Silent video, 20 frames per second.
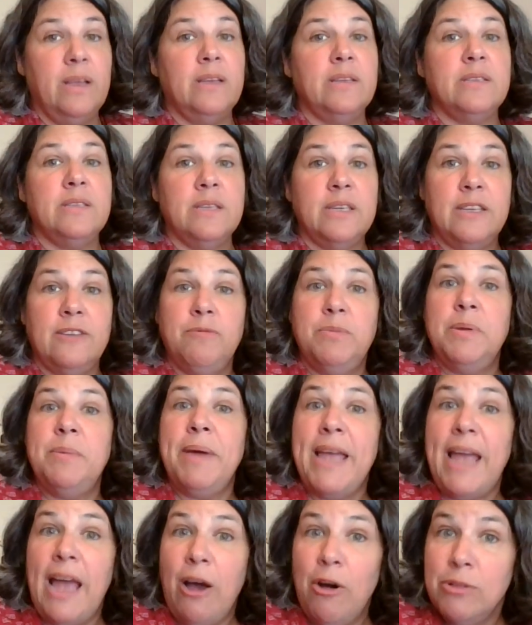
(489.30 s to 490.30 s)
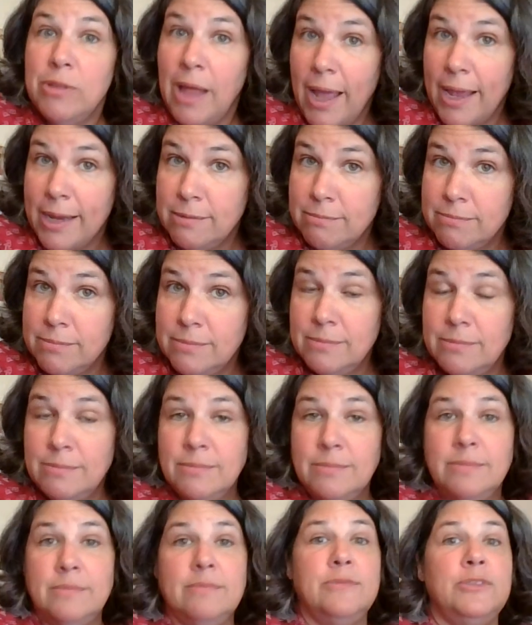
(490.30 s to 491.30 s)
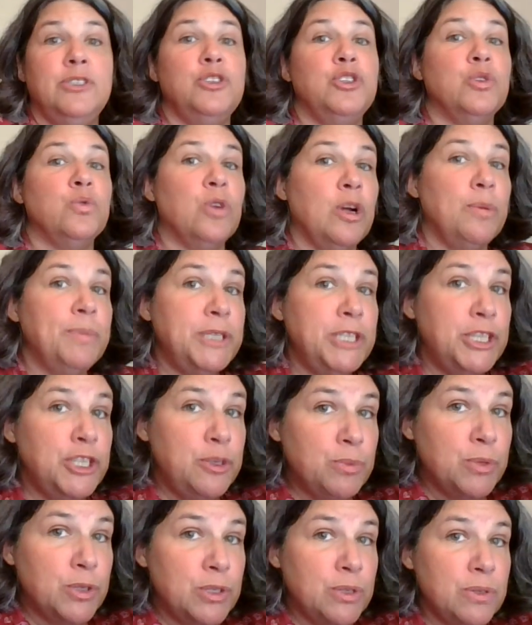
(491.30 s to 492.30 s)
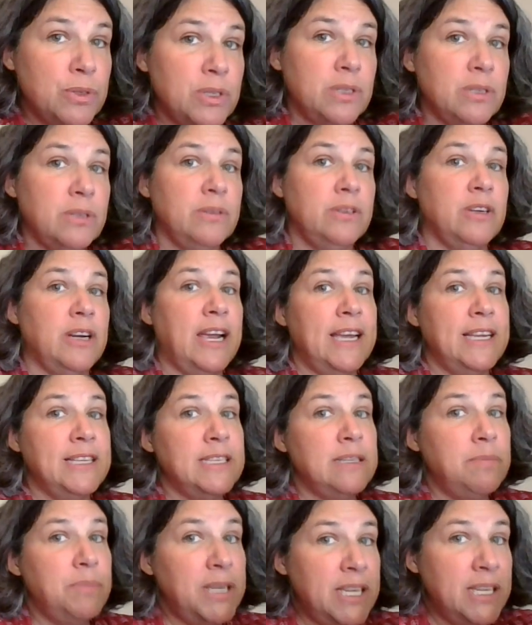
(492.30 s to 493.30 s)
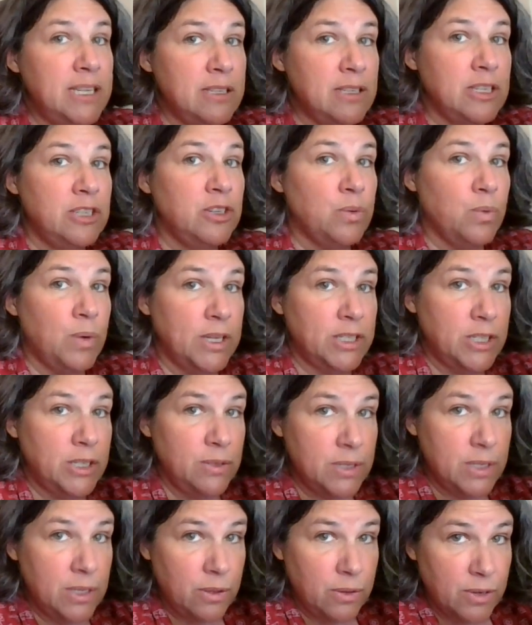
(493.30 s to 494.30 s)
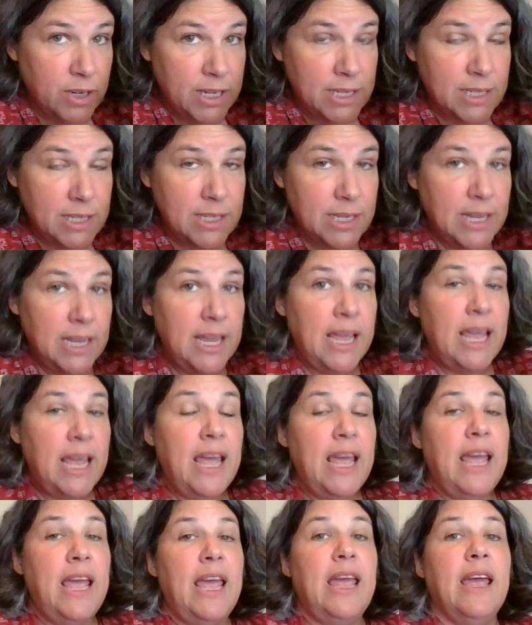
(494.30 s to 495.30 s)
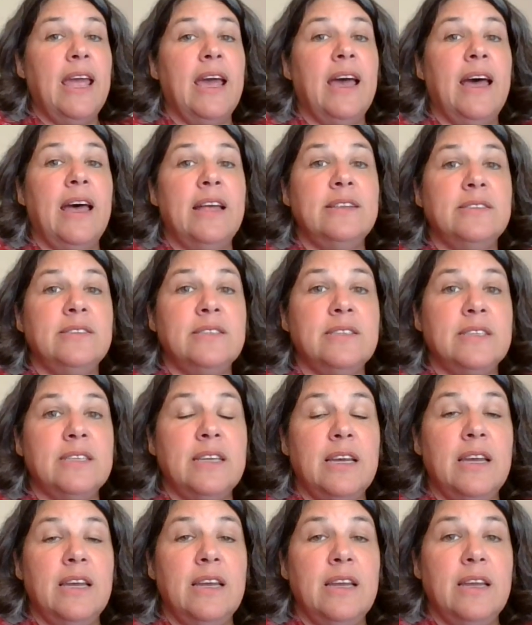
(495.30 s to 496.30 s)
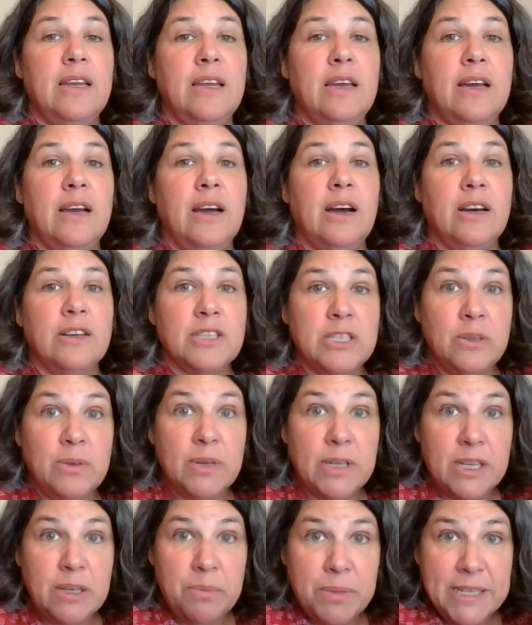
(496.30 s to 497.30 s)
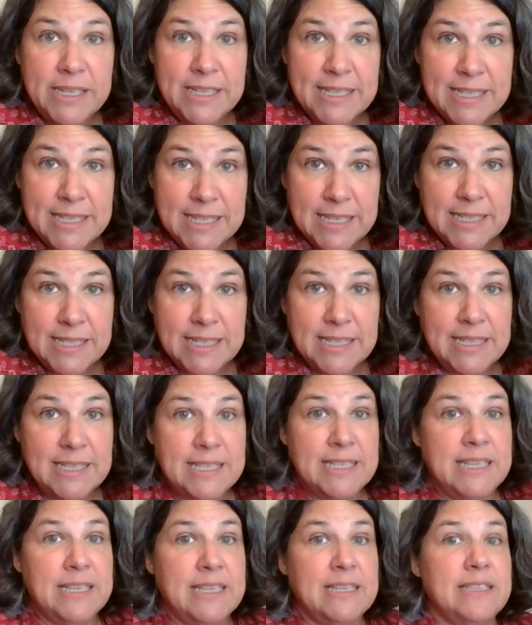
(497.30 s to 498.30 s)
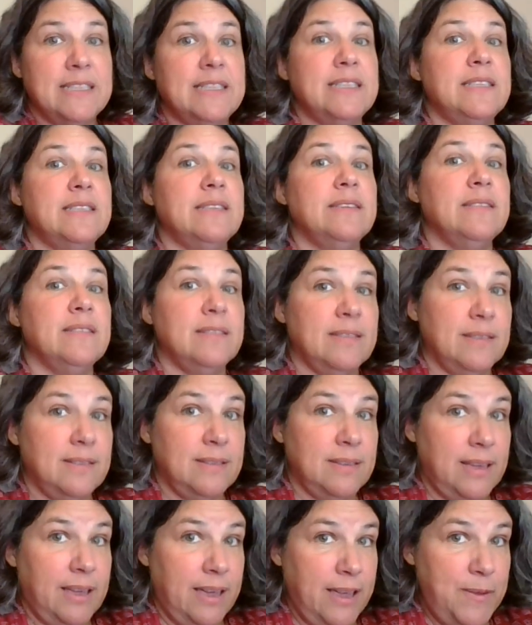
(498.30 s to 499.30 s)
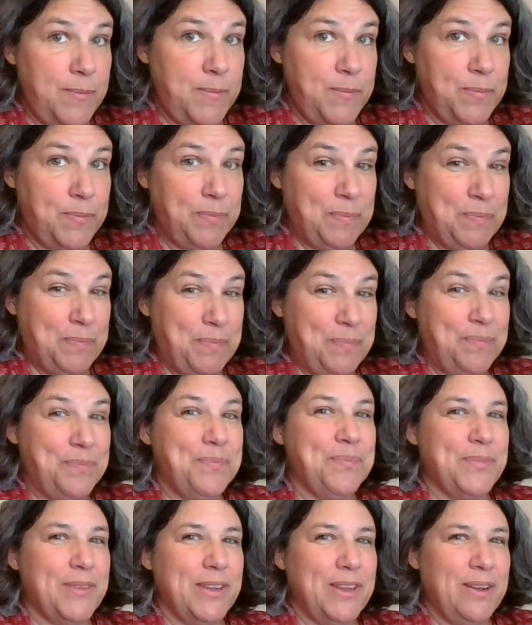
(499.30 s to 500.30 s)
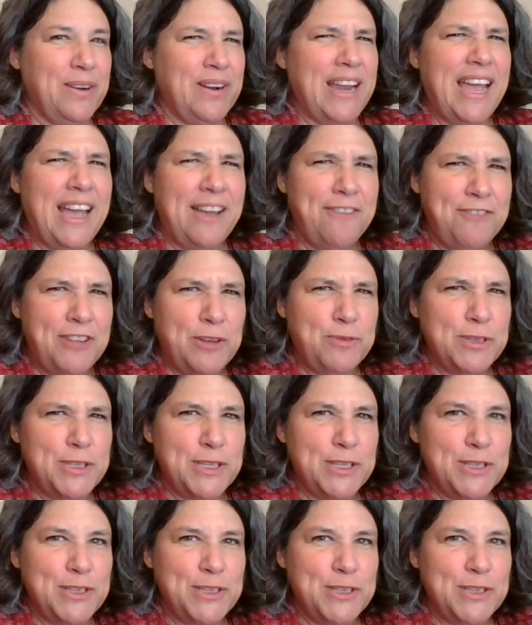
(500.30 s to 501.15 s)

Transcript: So give me my outline. Use your Roman numerals, your A's and B's, and your 1, 2s, and 3s, and also in complete sentences. Okay? All right, have fun with the